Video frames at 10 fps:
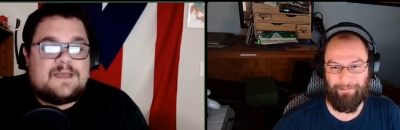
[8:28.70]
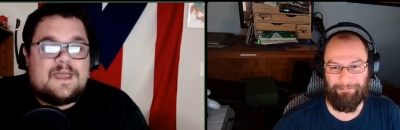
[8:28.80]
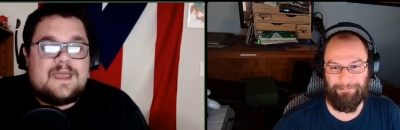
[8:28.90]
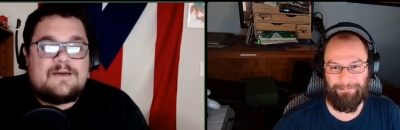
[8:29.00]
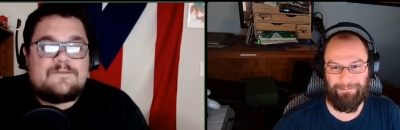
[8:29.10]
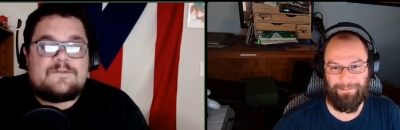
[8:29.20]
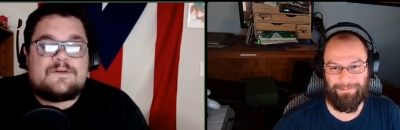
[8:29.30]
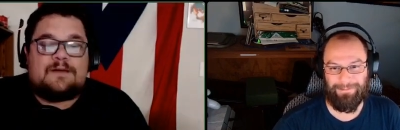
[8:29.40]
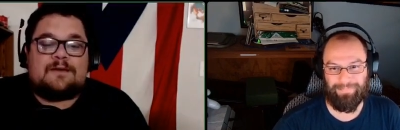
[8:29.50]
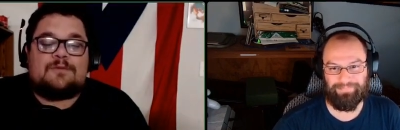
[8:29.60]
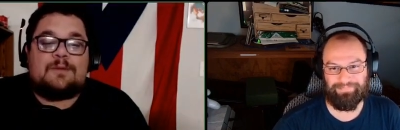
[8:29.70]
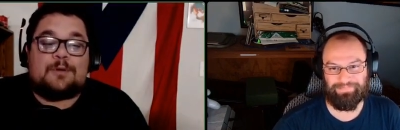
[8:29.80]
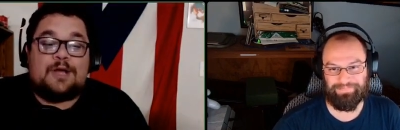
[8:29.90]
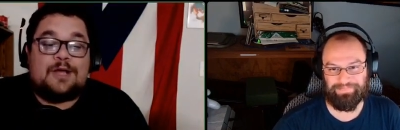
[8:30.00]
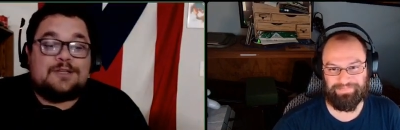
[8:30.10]
Speaker 1: I have uh
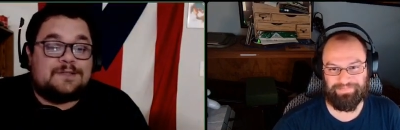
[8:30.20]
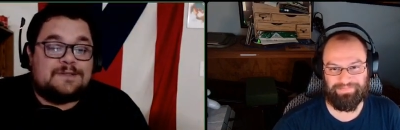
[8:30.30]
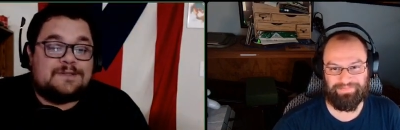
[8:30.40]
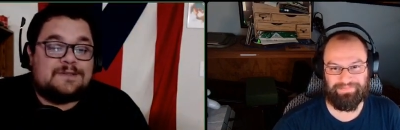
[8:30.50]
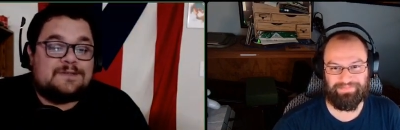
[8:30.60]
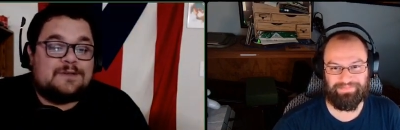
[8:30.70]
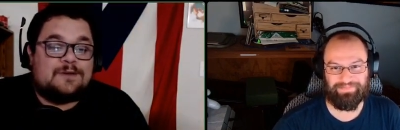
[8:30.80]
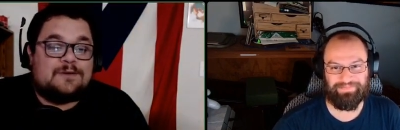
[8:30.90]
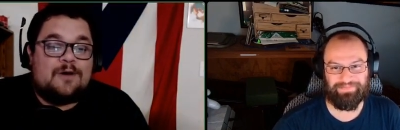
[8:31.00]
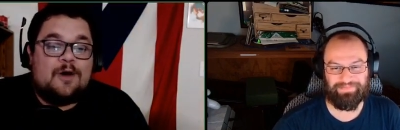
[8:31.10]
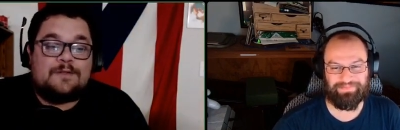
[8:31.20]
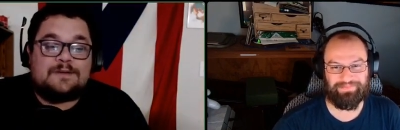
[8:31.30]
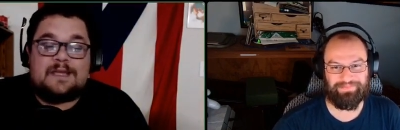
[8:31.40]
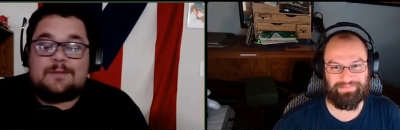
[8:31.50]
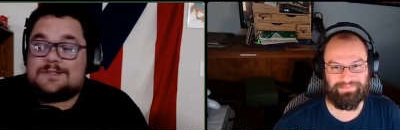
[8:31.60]
repercussions, so all the
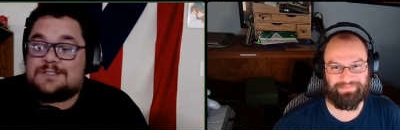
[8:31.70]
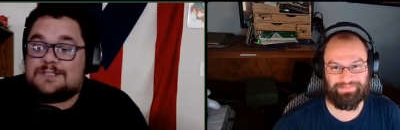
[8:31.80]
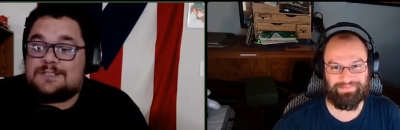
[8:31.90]
damage done